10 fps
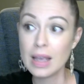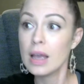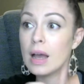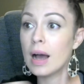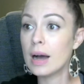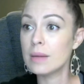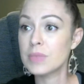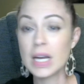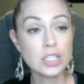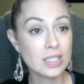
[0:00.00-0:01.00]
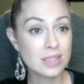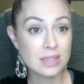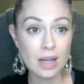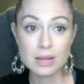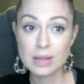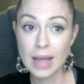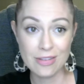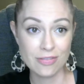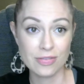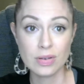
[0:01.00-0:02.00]
That's just
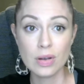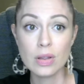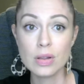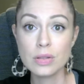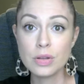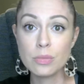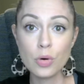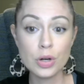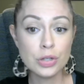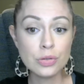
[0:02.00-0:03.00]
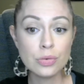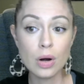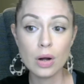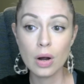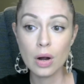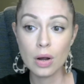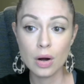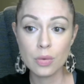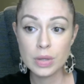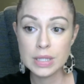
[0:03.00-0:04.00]
life. The more you
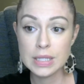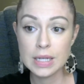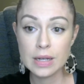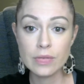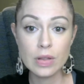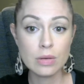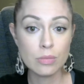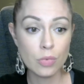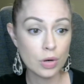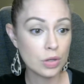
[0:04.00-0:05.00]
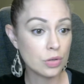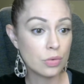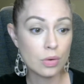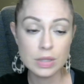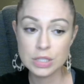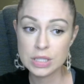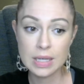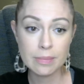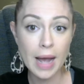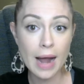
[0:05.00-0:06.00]
are willing to give, the more you just
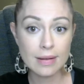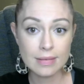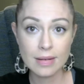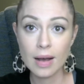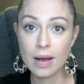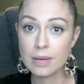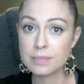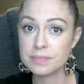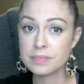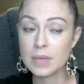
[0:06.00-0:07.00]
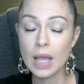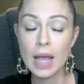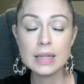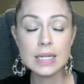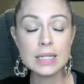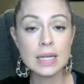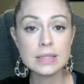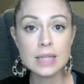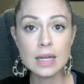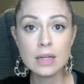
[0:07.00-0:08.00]
get back. And then
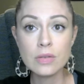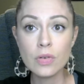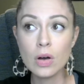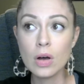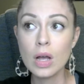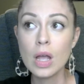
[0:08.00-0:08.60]
second of all,